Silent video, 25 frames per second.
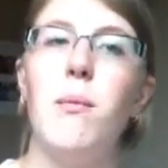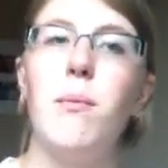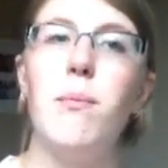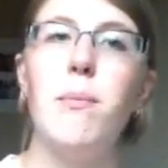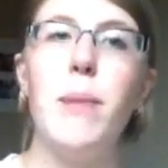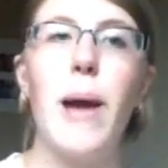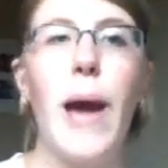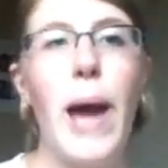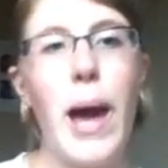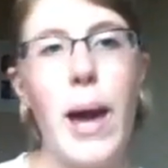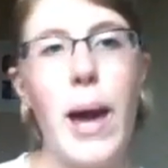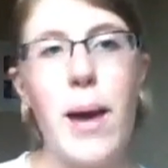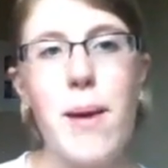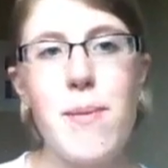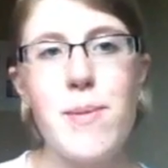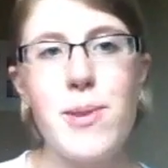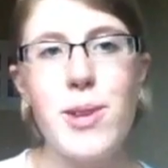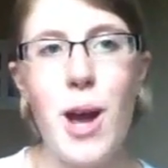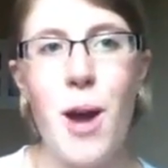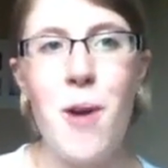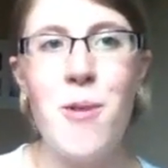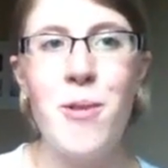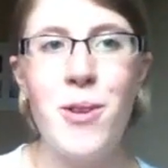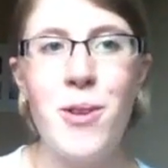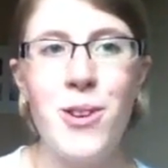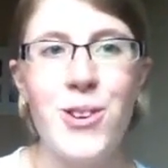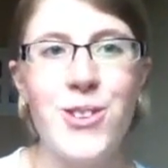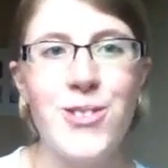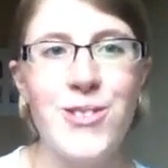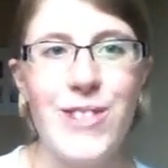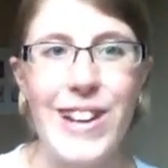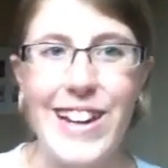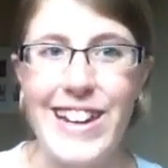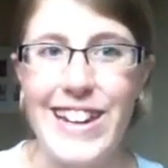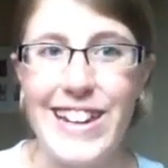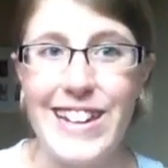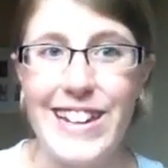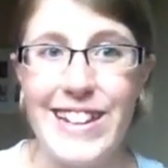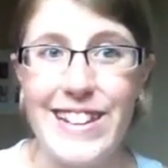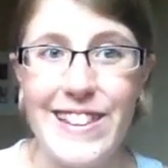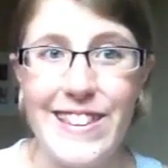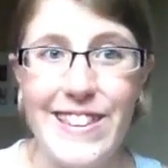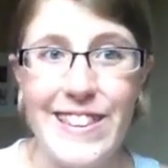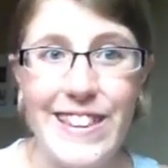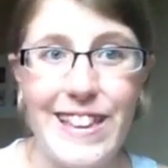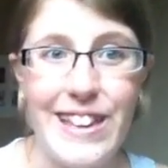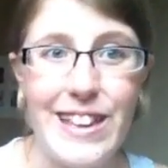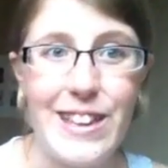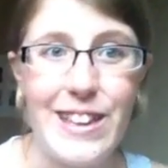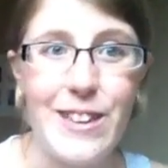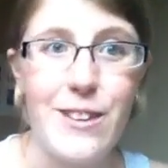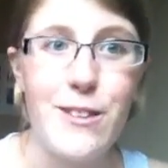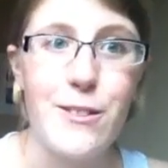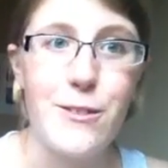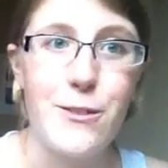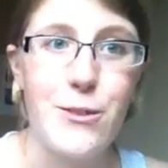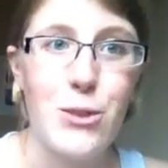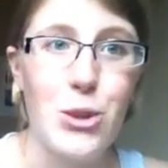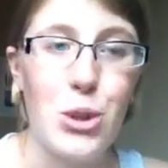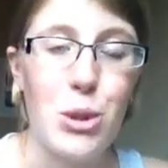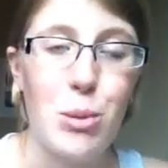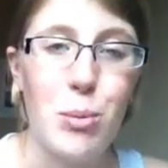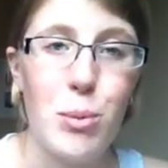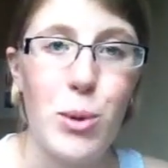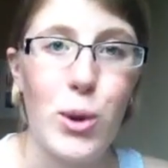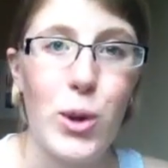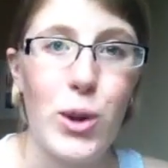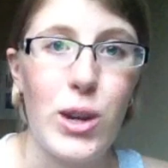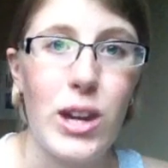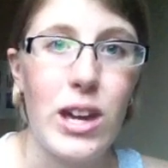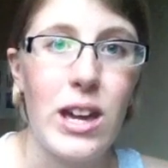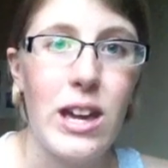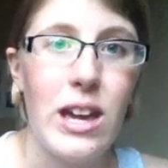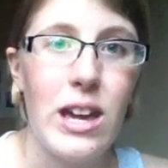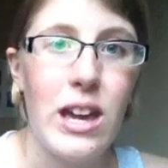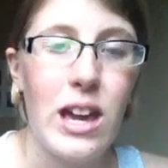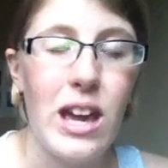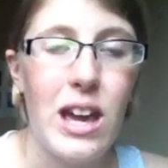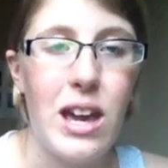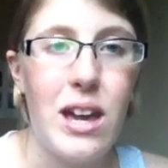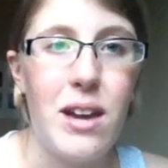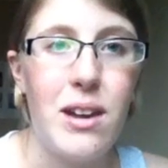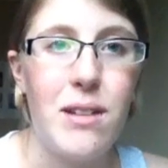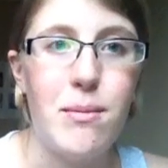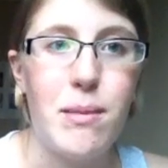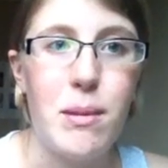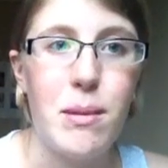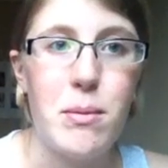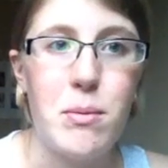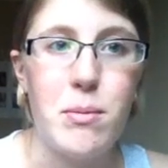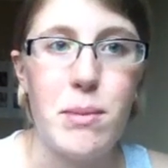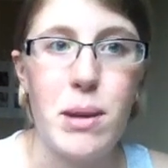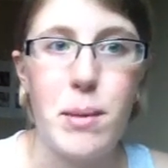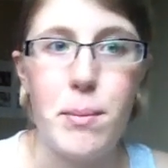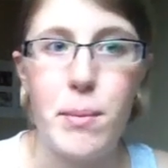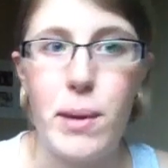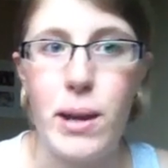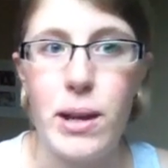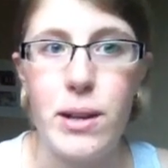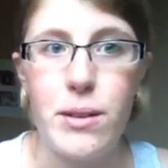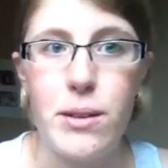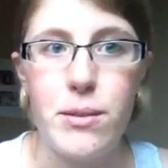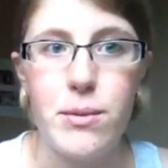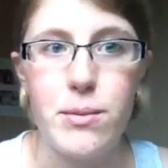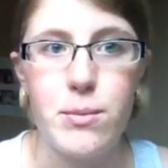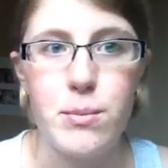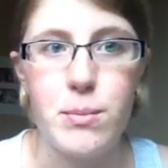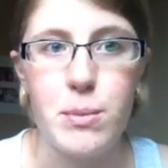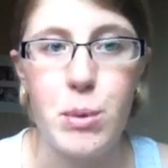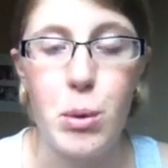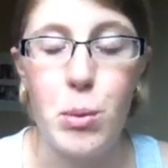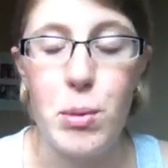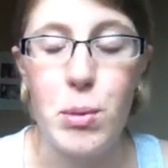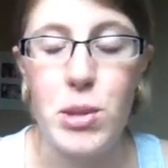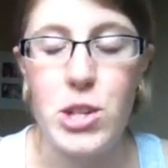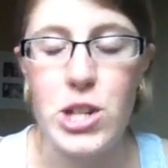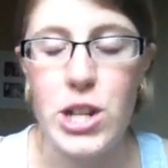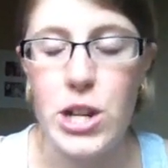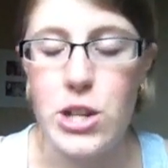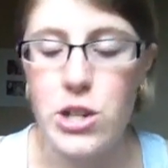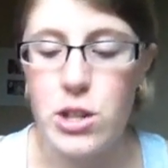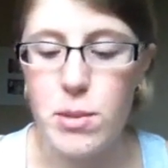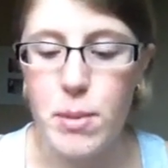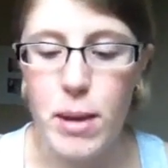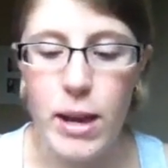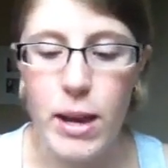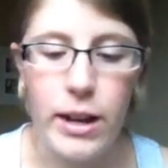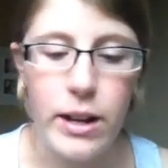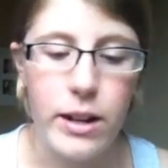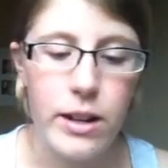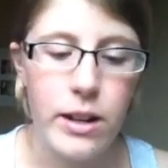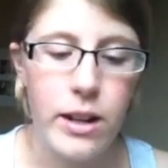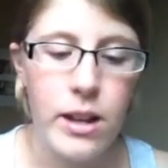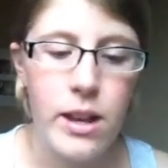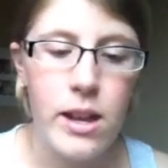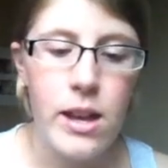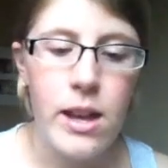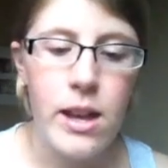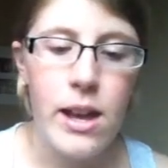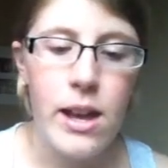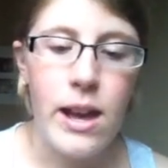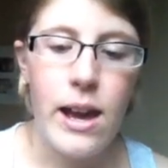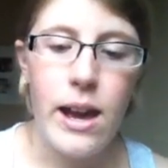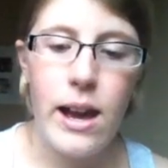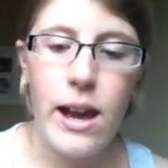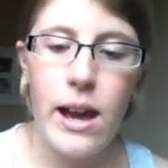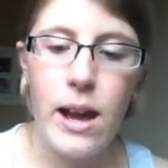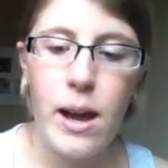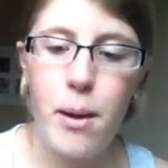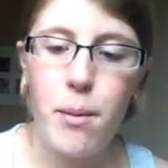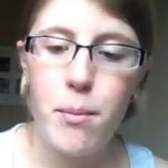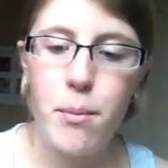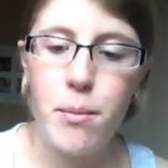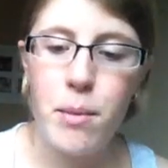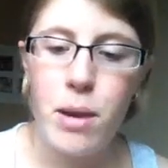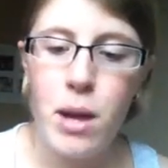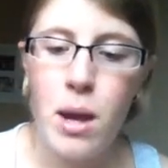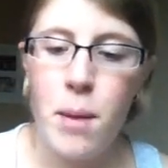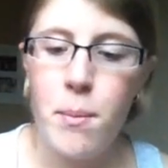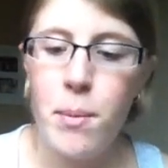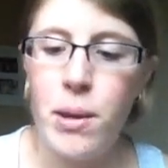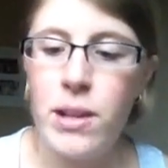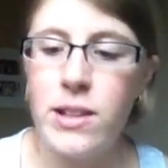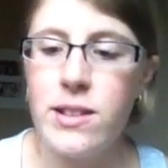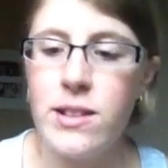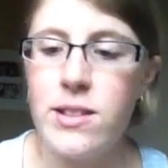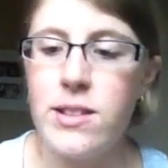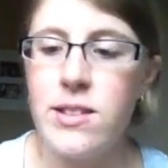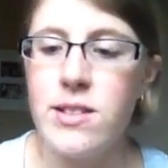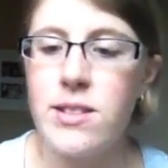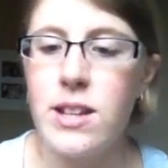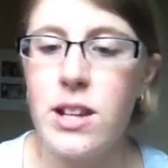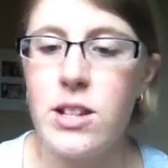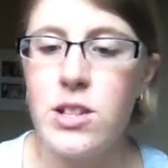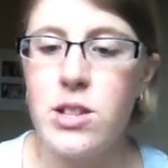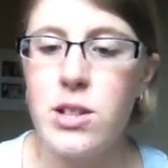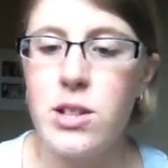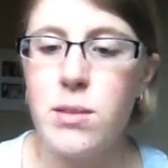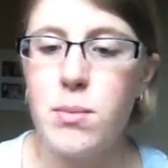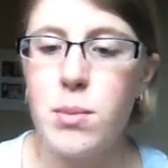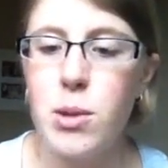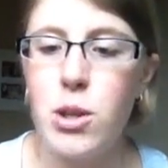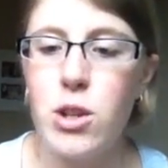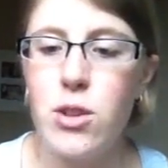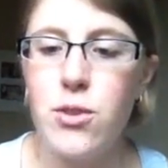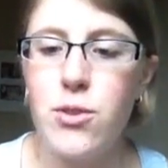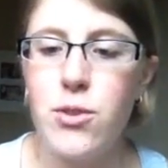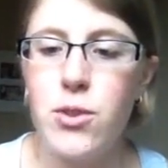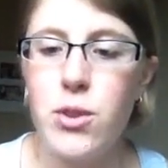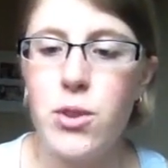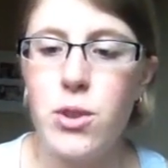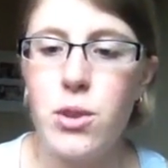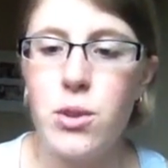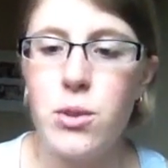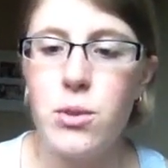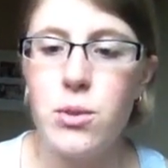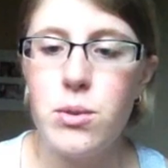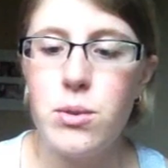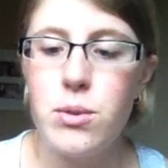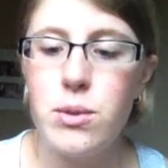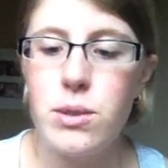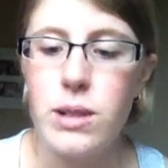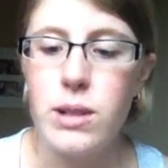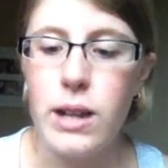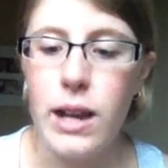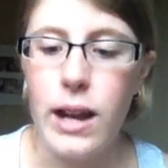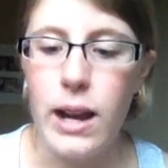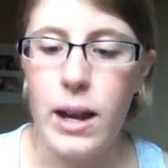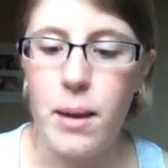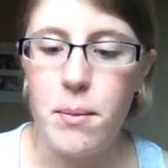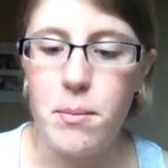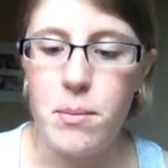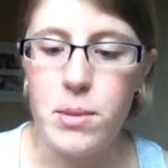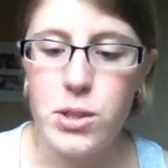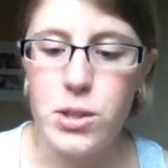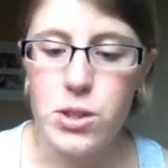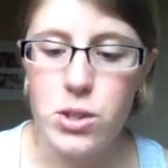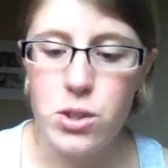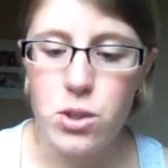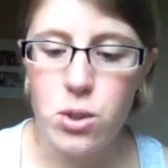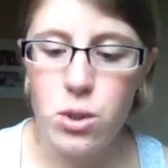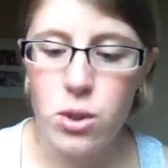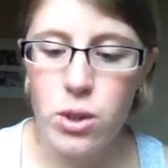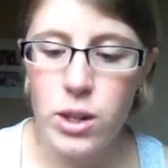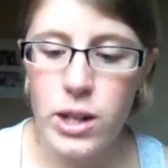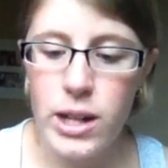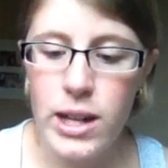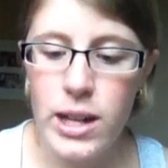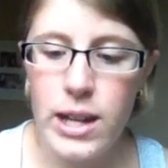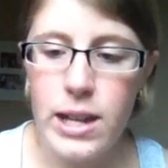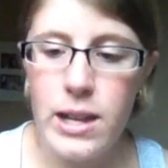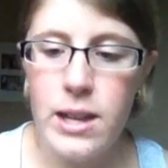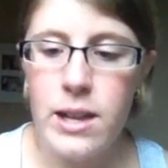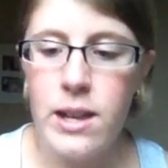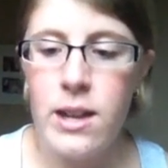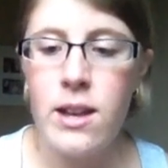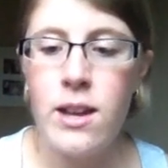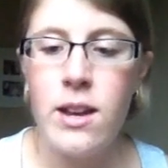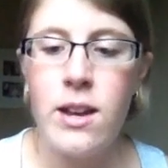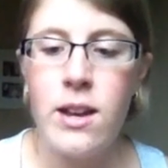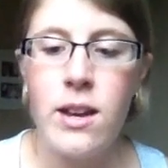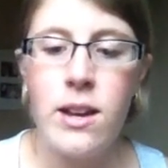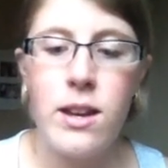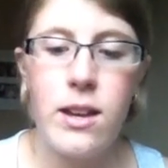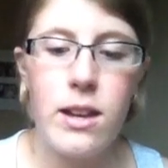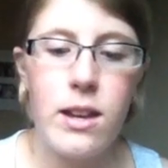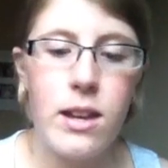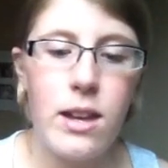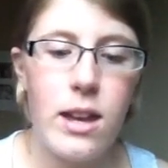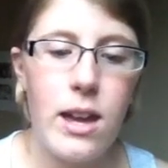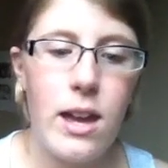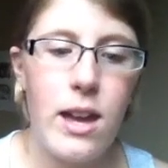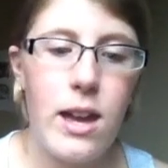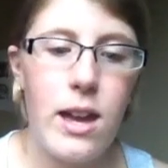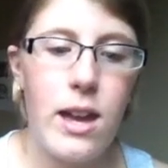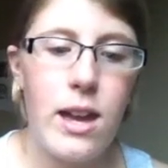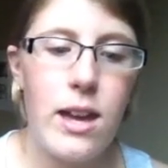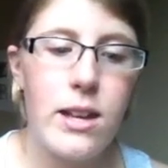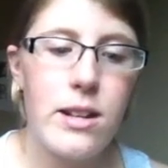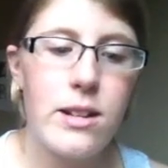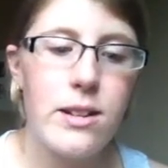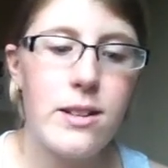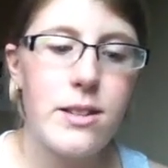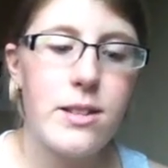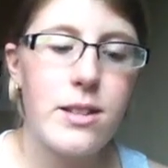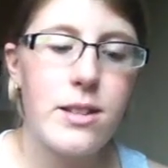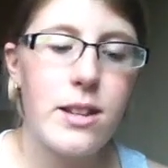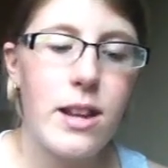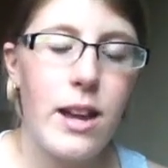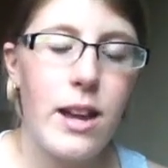perhaps I will read the fourth book and maybe my mind will be changed about it. But this is such a beautiful story, and